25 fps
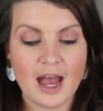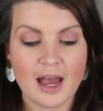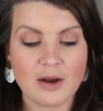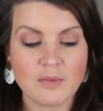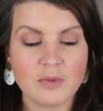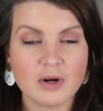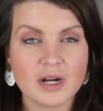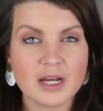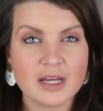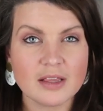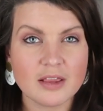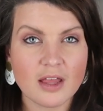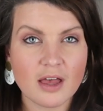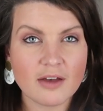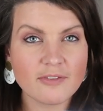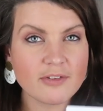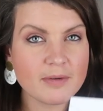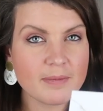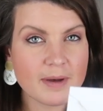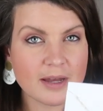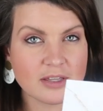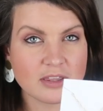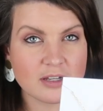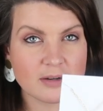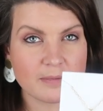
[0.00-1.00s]
And what I love
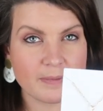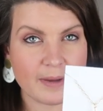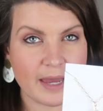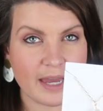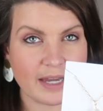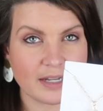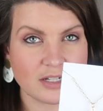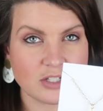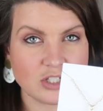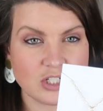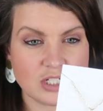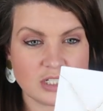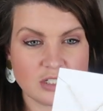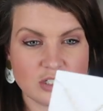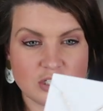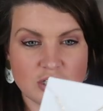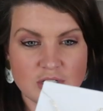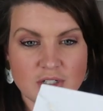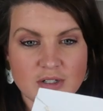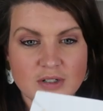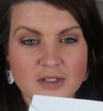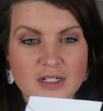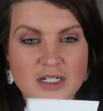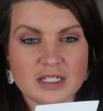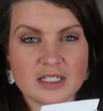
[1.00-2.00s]
about their packaging
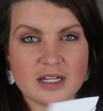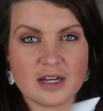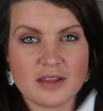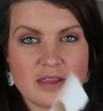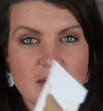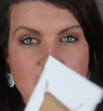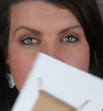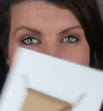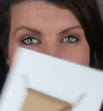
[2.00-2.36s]
too is on